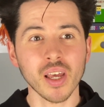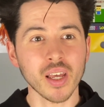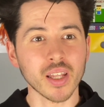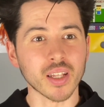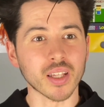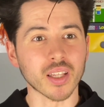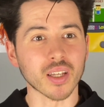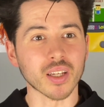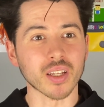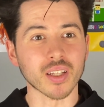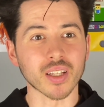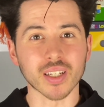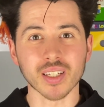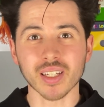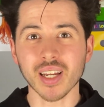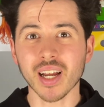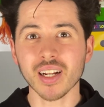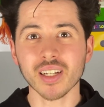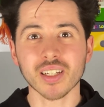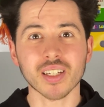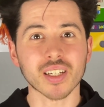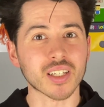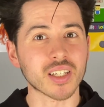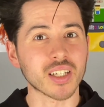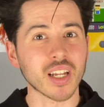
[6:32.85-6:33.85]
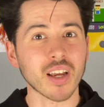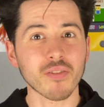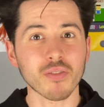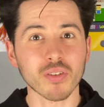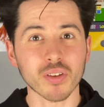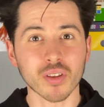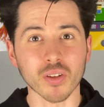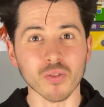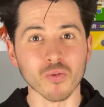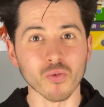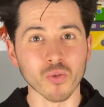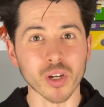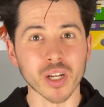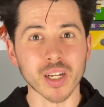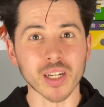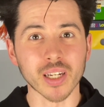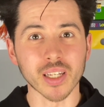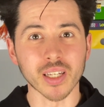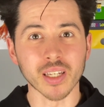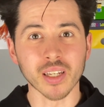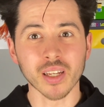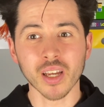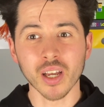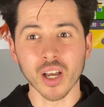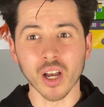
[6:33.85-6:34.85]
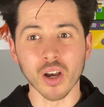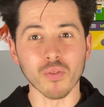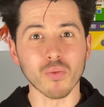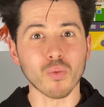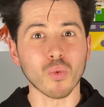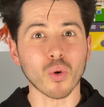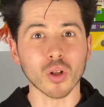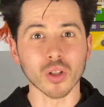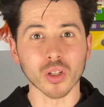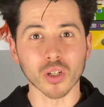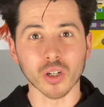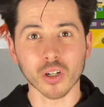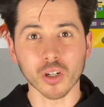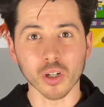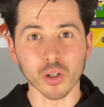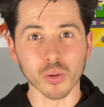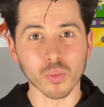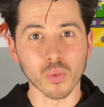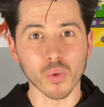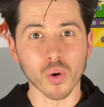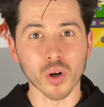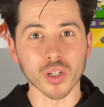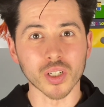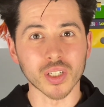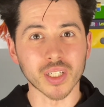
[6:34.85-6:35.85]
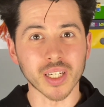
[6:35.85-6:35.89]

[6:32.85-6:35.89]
the, the tactics and everything really of what the club was.